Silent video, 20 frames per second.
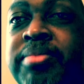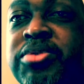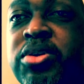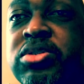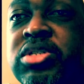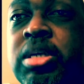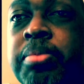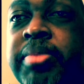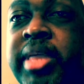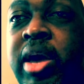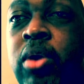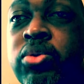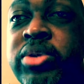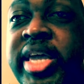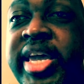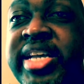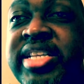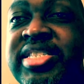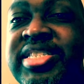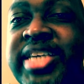there's something on
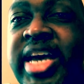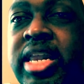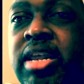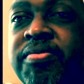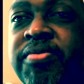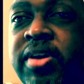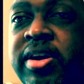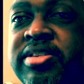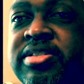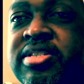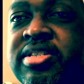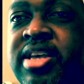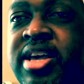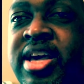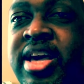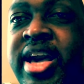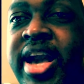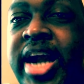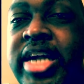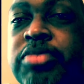the inside of us
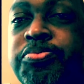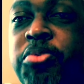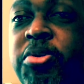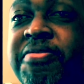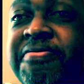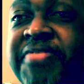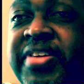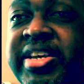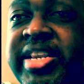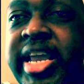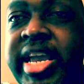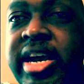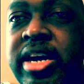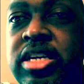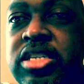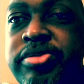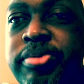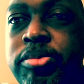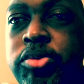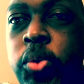that's preventing
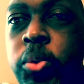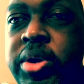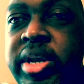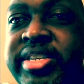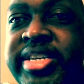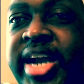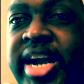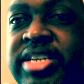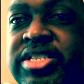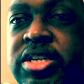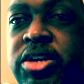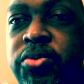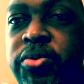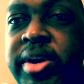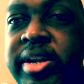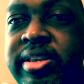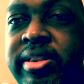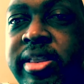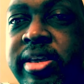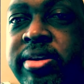us from doing the task
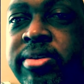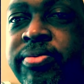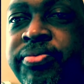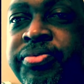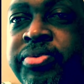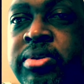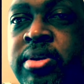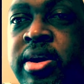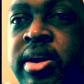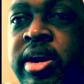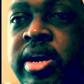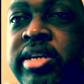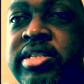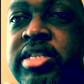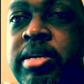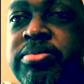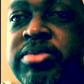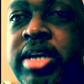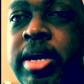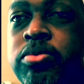correctly. And
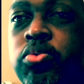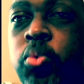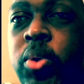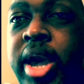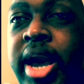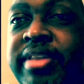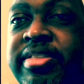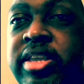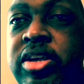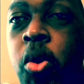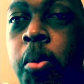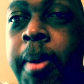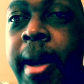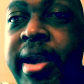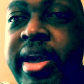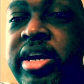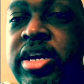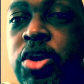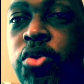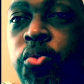sometimes we got to go
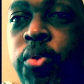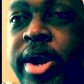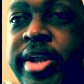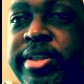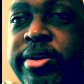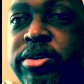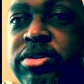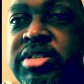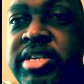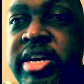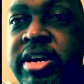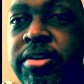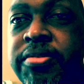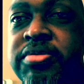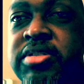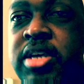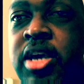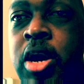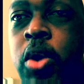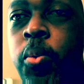back and correct
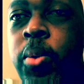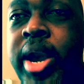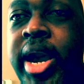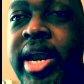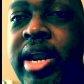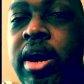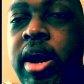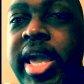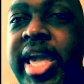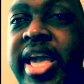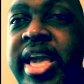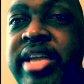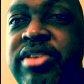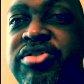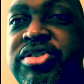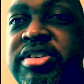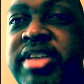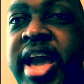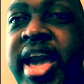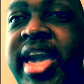ourselves. We got to
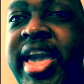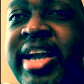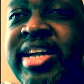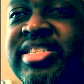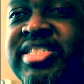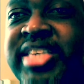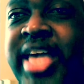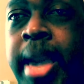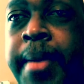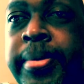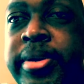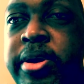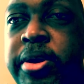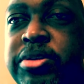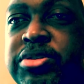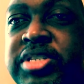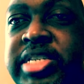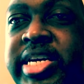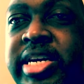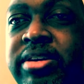each day examine
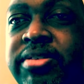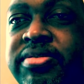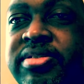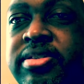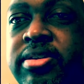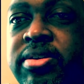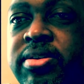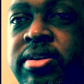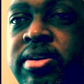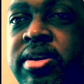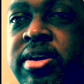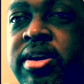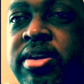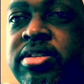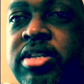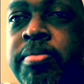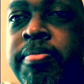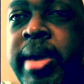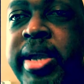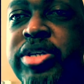ourselves
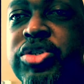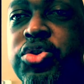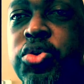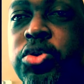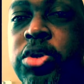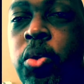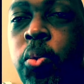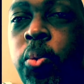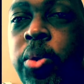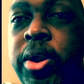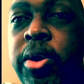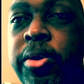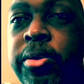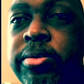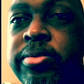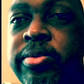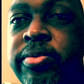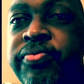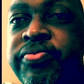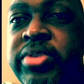to make sure that we
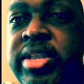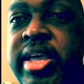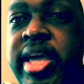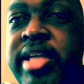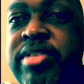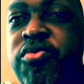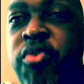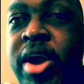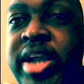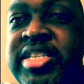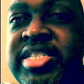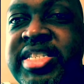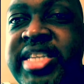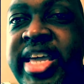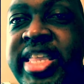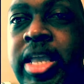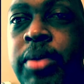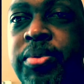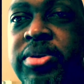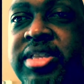are in right
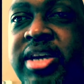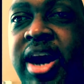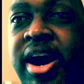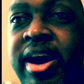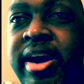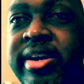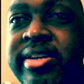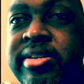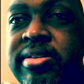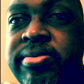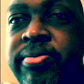standing with God,